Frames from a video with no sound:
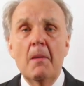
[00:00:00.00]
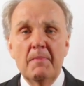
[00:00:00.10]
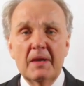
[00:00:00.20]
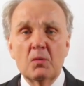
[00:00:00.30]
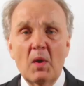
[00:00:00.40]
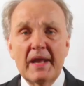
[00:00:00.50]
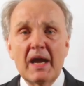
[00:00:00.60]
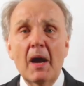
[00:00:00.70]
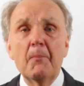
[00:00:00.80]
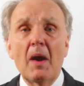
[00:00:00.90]

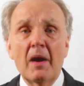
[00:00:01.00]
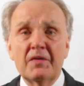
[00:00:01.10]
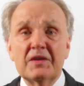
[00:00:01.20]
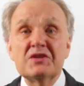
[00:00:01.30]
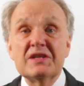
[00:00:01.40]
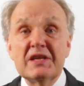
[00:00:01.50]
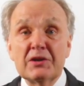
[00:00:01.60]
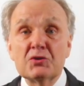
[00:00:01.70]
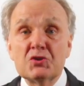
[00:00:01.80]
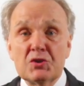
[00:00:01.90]
Midway up are the
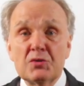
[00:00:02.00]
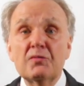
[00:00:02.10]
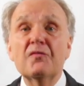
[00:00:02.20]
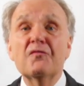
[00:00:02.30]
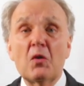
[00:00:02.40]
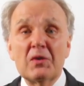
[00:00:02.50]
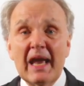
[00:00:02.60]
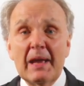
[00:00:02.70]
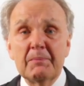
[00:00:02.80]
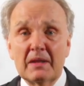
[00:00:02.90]
Tier 2
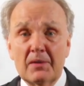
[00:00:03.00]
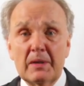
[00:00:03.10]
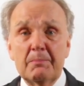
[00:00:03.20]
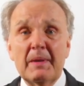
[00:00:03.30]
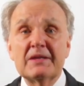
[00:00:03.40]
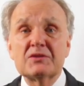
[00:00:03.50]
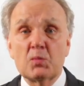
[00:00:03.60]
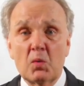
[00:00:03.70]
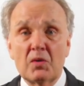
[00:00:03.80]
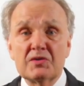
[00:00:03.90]

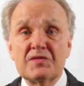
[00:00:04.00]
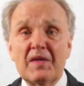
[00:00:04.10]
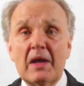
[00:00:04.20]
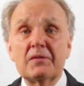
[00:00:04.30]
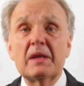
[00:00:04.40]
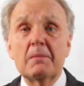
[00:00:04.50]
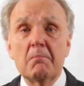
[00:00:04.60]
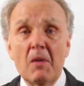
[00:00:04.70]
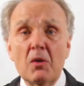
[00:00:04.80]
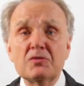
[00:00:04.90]
vocabulary-based words found in
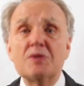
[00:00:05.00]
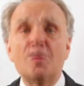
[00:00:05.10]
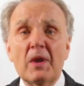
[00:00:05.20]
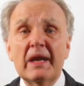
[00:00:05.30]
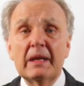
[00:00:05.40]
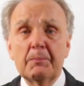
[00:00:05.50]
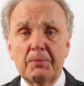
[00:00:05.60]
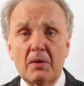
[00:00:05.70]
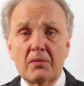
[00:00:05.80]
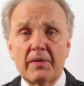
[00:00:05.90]
most reading
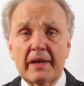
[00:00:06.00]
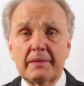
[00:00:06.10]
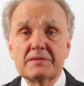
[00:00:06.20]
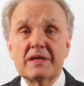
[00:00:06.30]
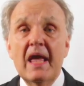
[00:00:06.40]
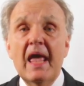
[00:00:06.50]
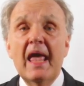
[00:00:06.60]
programs.